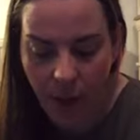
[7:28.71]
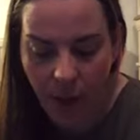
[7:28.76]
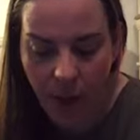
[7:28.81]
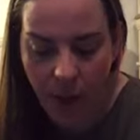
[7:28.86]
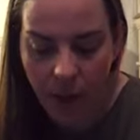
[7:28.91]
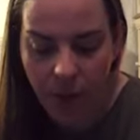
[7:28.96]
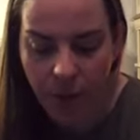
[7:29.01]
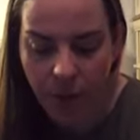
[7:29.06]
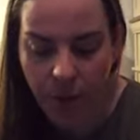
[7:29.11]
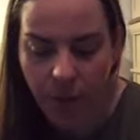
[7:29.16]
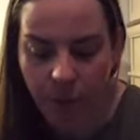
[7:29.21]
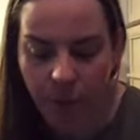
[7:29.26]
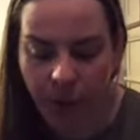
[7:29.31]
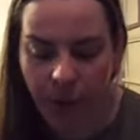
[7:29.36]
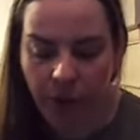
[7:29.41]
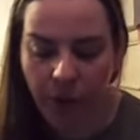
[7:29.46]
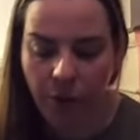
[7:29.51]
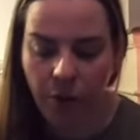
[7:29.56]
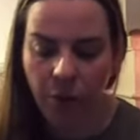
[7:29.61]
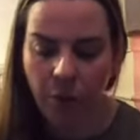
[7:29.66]
And as you
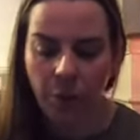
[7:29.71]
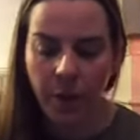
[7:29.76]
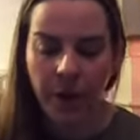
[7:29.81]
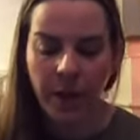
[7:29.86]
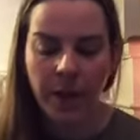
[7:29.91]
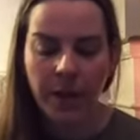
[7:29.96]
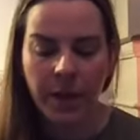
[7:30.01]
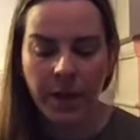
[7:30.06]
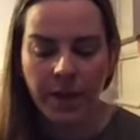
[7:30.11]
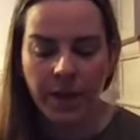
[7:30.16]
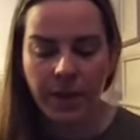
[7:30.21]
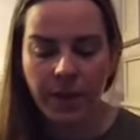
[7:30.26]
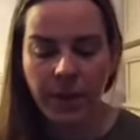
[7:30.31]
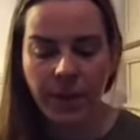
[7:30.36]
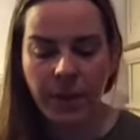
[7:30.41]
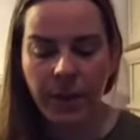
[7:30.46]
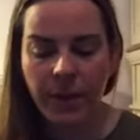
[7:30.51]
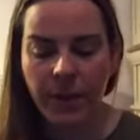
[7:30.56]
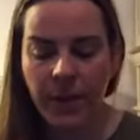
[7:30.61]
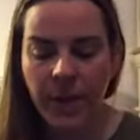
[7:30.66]
bring your awareness
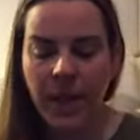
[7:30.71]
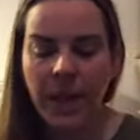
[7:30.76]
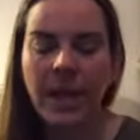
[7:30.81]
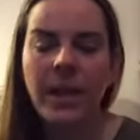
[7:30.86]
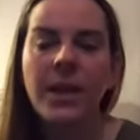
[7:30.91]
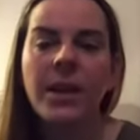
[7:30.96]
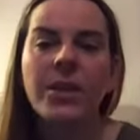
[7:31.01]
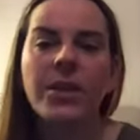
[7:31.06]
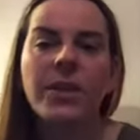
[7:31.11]
to this area,